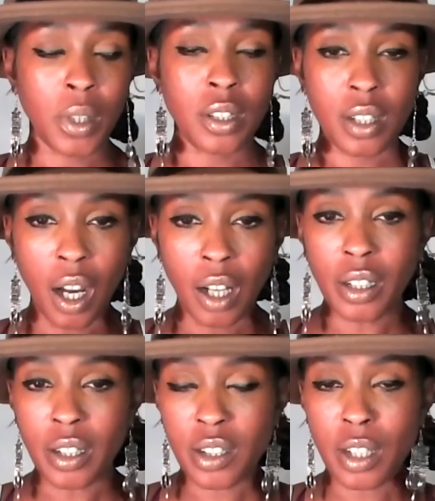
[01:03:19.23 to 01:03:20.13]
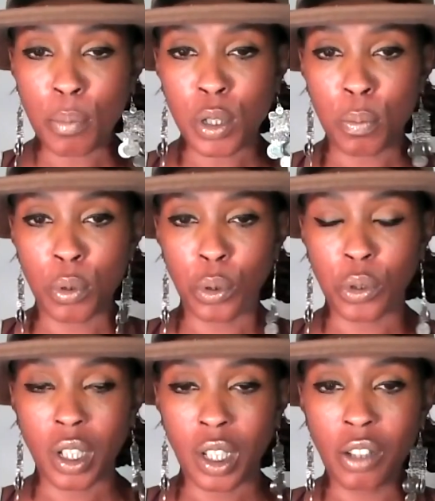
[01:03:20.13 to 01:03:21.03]
It's unacceptable
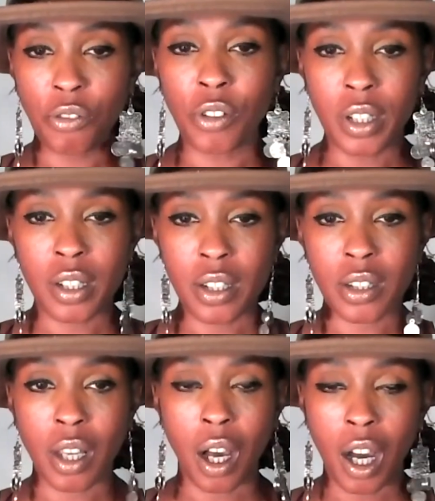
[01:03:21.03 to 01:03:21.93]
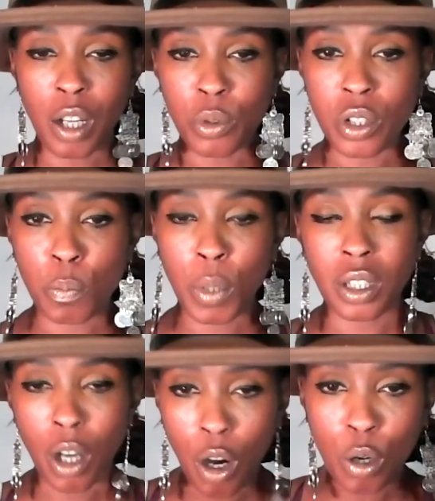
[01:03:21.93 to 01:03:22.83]
that he thinks that I would
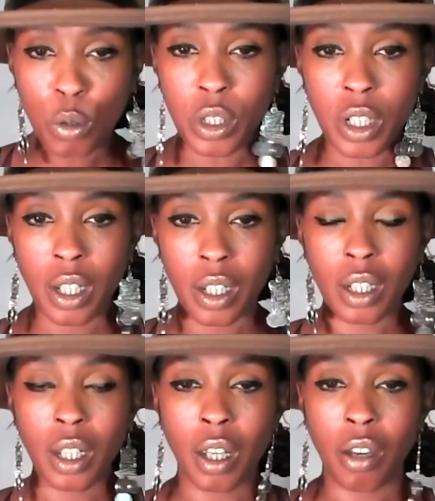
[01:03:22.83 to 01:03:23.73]
spend a whole year